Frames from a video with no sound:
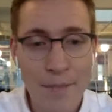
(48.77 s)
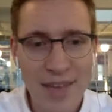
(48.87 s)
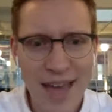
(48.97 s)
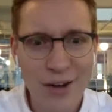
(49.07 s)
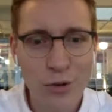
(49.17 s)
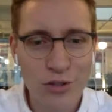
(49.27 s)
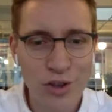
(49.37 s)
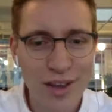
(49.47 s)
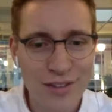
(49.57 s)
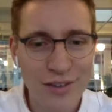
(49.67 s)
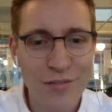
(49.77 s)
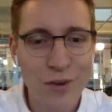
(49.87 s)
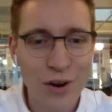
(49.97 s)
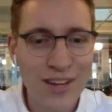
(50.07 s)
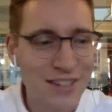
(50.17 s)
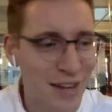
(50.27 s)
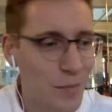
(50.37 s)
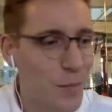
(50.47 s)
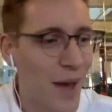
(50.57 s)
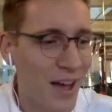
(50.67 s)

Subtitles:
Kate also has a very deep